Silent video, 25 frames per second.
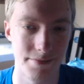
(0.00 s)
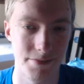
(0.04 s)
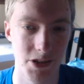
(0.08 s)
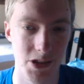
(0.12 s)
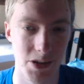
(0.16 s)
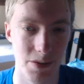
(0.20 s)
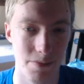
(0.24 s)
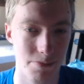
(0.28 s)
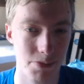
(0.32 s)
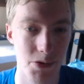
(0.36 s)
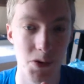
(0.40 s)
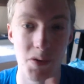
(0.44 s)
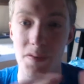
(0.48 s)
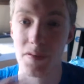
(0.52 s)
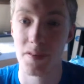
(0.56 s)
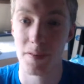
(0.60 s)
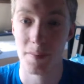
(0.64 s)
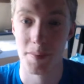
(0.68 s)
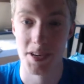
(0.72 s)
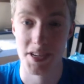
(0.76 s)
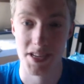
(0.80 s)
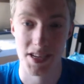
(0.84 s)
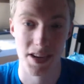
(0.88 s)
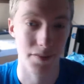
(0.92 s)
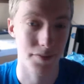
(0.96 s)
to prove
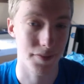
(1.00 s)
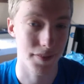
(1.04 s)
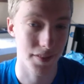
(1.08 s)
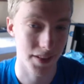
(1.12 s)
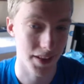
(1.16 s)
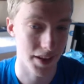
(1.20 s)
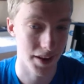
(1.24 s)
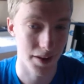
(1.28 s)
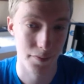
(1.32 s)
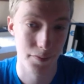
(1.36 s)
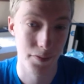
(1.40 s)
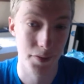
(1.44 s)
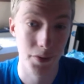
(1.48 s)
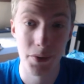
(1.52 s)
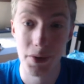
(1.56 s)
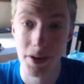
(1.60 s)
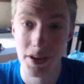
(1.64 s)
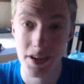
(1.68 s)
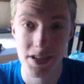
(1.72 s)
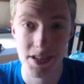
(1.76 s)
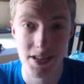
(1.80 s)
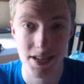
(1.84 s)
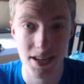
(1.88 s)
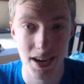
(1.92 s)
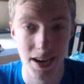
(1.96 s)
to myself in a few
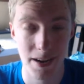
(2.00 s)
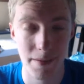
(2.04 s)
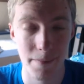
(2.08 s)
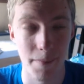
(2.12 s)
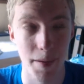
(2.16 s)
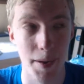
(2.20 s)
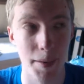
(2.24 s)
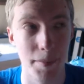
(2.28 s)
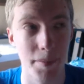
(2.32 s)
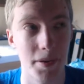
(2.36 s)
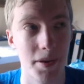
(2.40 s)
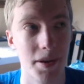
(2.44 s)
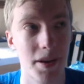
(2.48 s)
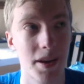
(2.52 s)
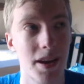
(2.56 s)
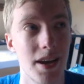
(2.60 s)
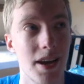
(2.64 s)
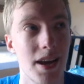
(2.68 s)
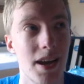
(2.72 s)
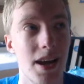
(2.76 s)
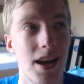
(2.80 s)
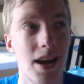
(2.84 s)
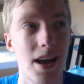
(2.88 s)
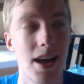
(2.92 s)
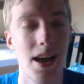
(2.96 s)
years' time maybe
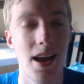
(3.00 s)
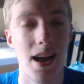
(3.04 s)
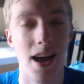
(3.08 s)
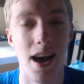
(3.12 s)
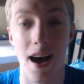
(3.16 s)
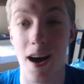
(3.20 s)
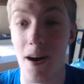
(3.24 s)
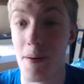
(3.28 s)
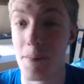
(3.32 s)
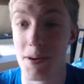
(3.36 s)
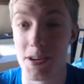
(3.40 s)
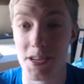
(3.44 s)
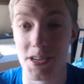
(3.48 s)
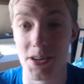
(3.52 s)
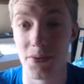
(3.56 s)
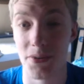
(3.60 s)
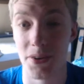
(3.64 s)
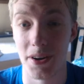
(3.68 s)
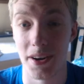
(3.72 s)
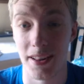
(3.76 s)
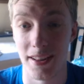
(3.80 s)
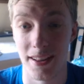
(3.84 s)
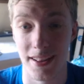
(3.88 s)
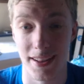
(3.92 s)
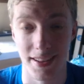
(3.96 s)
how much I
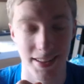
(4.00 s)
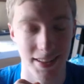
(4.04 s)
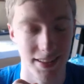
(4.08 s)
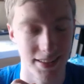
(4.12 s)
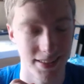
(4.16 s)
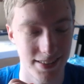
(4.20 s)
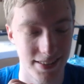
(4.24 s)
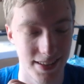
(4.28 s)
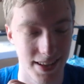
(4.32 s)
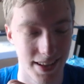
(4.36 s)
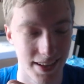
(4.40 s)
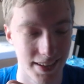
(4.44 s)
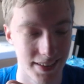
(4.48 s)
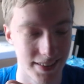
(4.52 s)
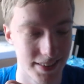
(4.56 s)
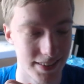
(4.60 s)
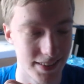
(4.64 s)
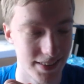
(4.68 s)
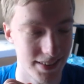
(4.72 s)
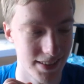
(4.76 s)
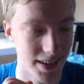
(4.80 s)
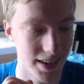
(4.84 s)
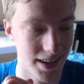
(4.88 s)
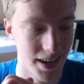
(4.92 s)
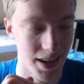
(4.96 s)
really like these
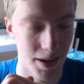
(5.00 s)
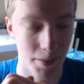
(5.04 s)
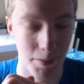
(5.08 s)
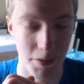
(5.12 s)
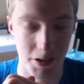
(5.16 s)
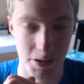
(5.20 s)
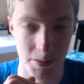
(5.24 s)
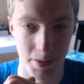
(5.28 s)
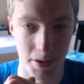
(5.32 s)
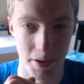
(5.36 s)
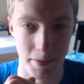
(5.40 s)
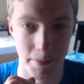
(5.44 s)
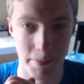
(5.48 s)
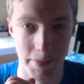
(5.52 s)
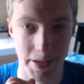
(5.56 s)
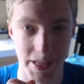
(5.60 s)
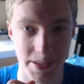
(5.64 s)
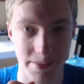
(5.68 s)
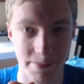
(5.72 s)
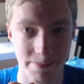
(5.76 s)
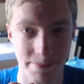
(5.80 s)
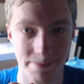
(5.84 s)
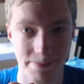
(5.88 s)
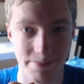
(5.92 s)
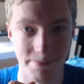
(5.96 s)
kids and how much I'm gonna
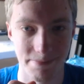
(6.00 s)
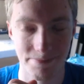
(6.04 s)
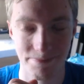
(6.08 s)
miss them.